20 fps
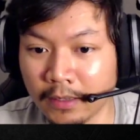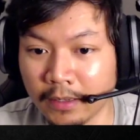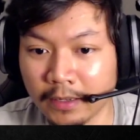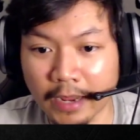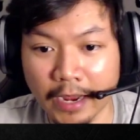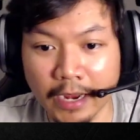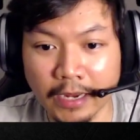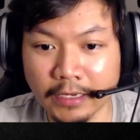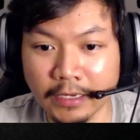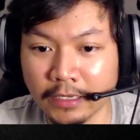
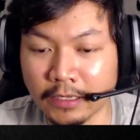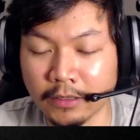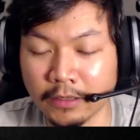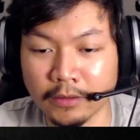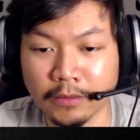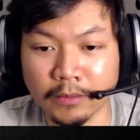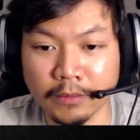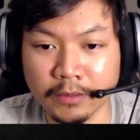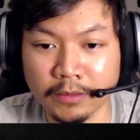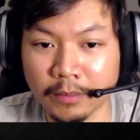80
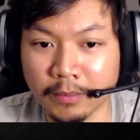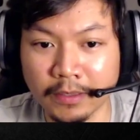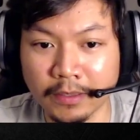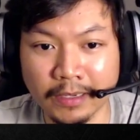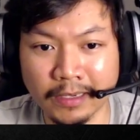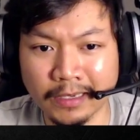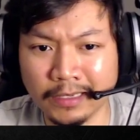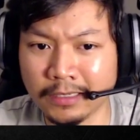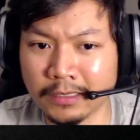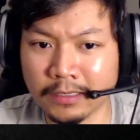or something,
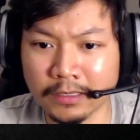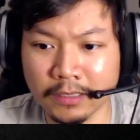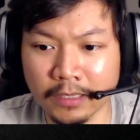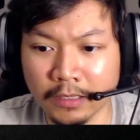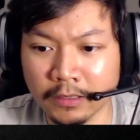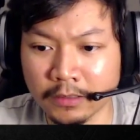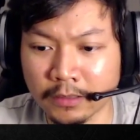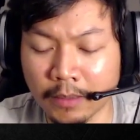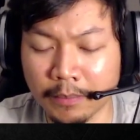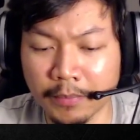and it just
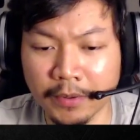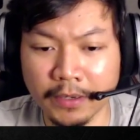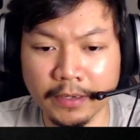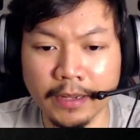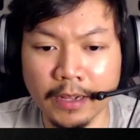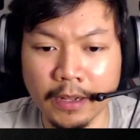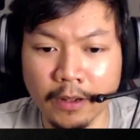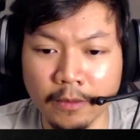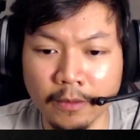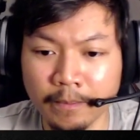goes up and
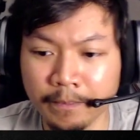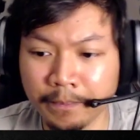down,